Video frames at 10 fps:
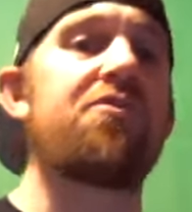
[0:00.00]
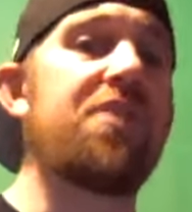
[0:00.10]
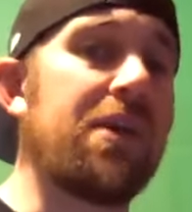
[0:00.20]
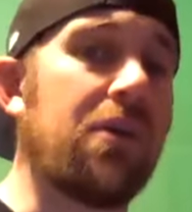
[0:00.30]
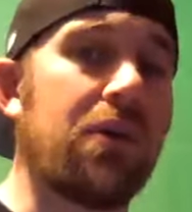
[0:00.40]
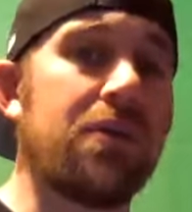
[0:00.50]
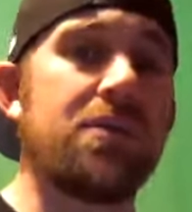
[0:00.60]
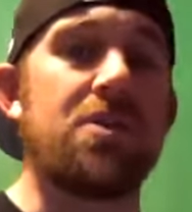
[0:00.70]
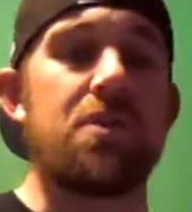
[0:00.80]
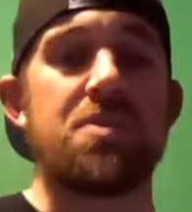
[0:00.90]
fear
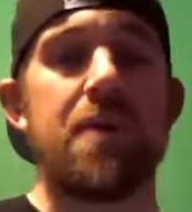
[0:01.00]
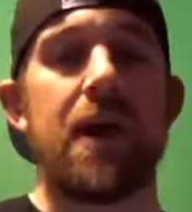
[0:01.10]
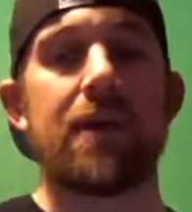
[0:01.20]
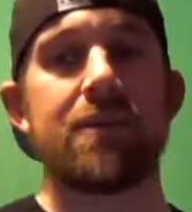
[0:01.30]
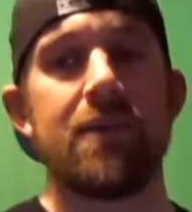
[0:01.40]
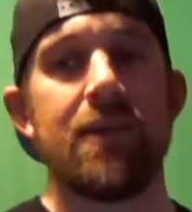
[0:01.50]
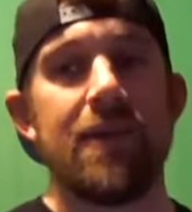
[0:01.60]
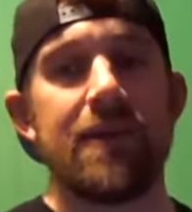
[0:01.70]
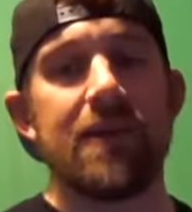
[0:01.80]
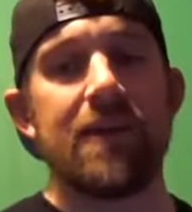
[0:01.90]
to respect.
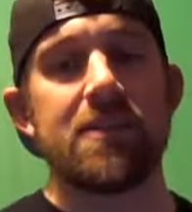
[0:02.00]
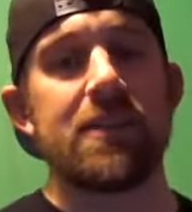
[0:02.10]
Uh, yeah.